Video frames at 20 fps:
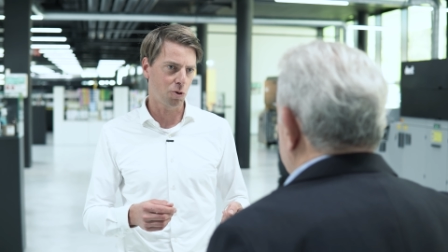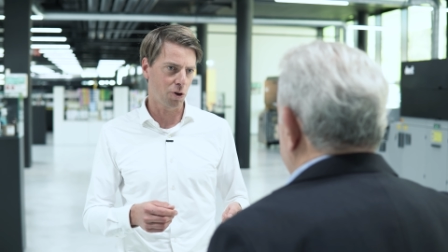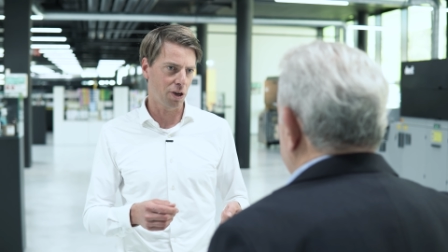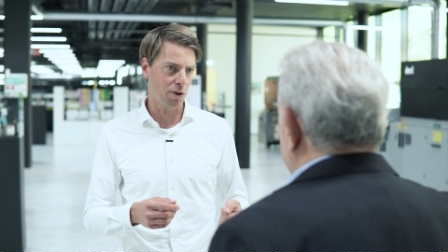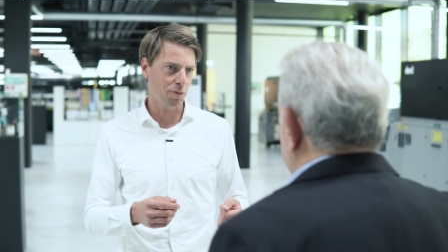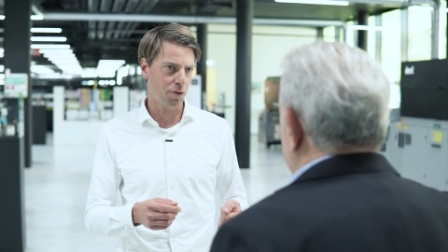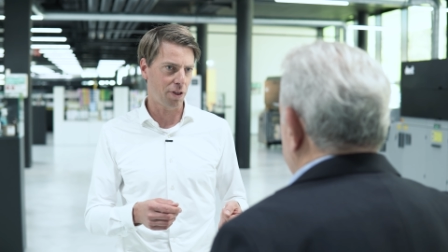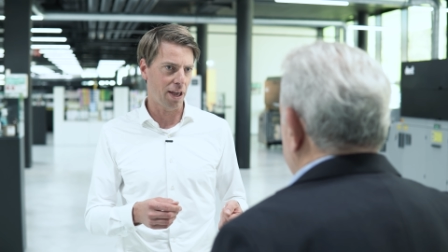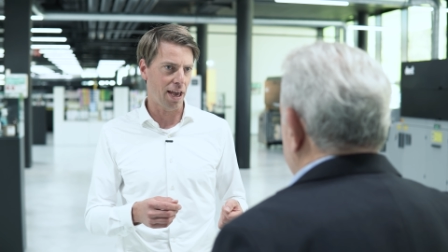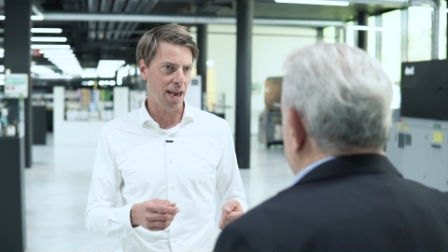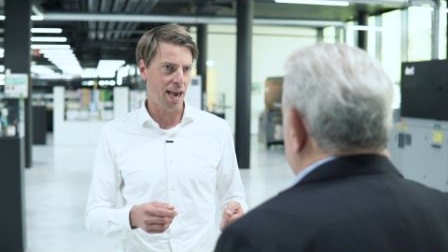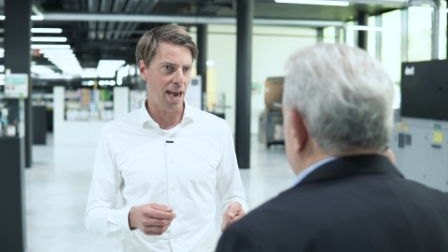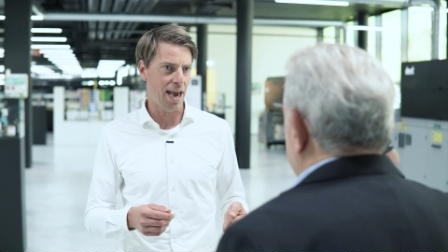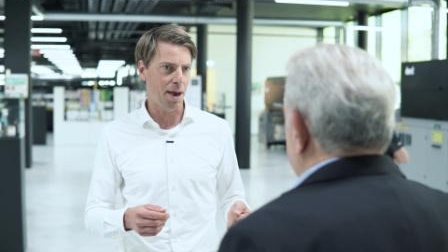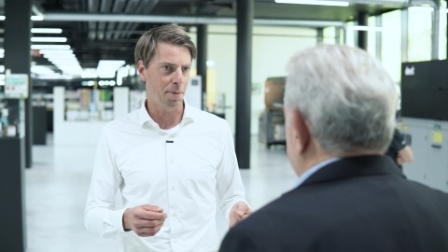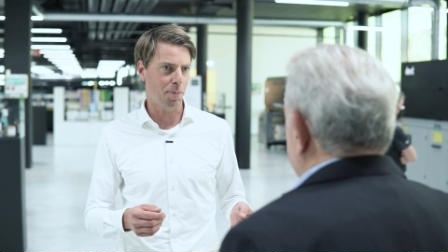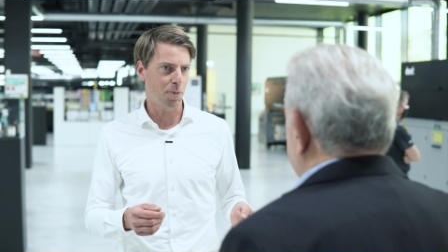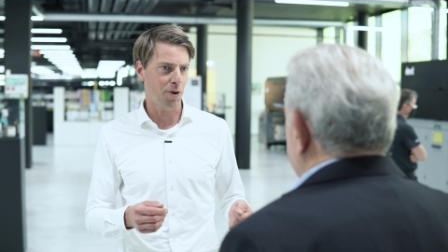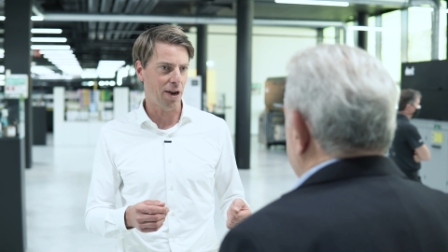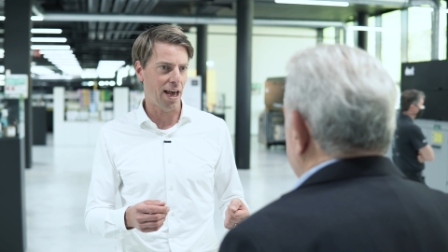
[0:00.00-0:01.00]
to give
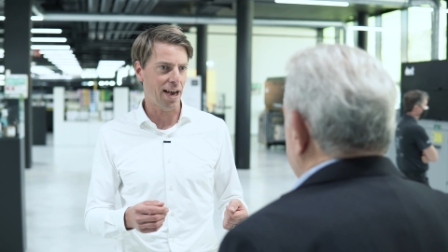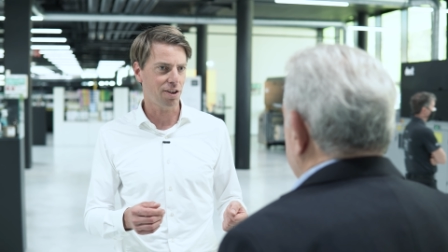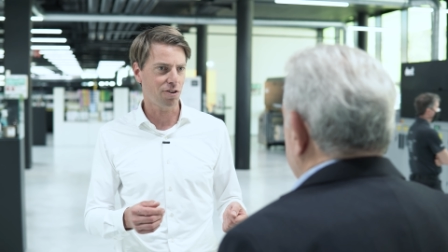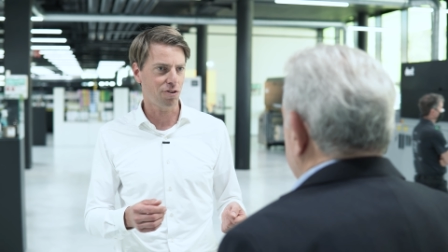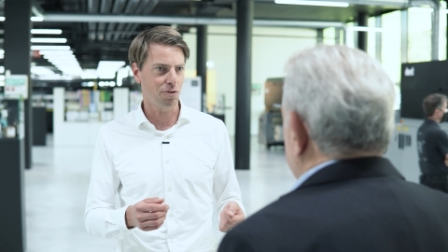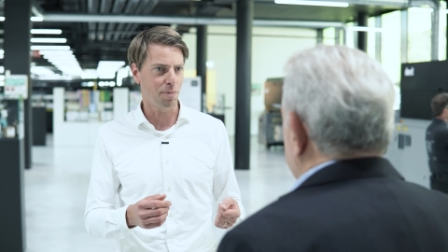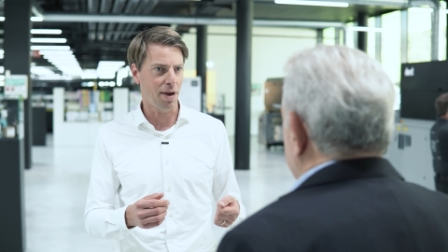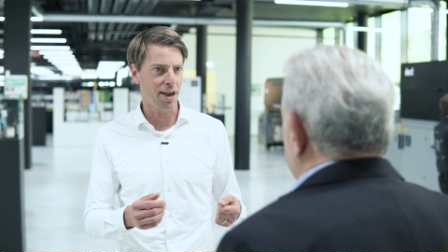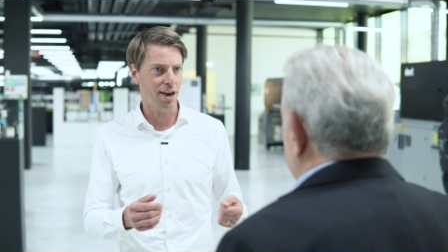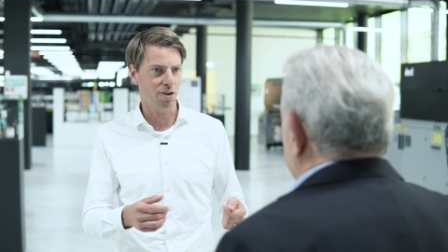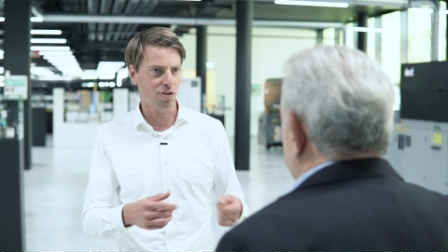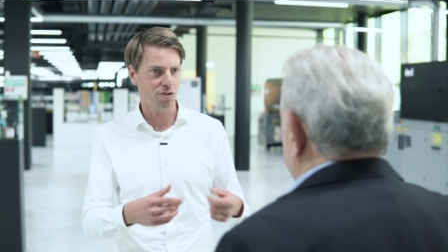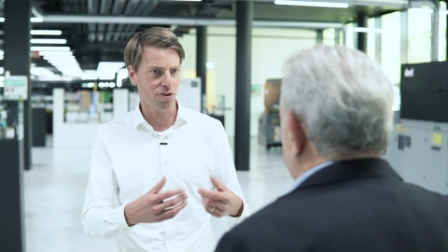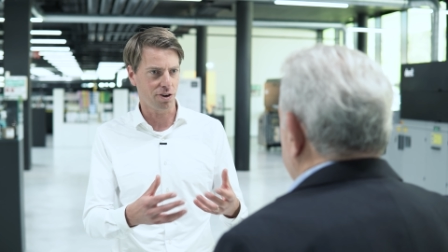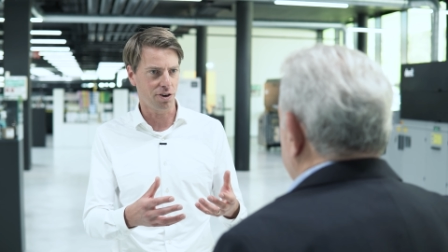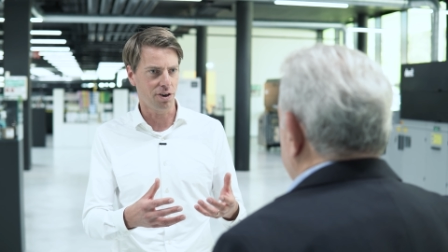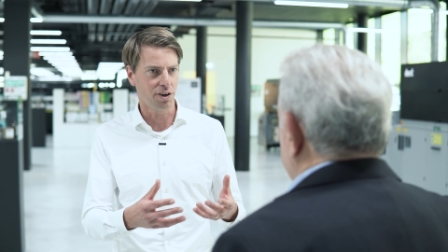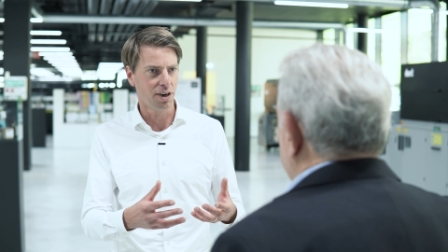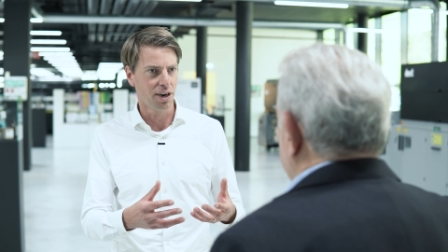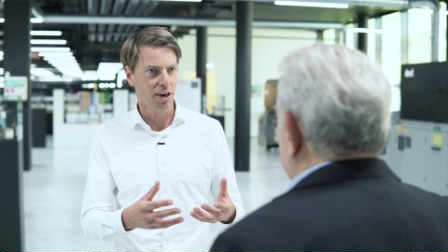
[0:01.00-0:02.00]
the production
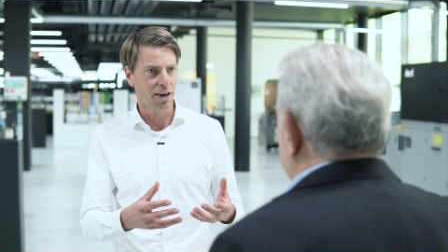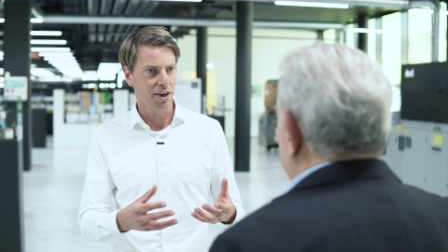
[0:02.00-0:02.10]
manager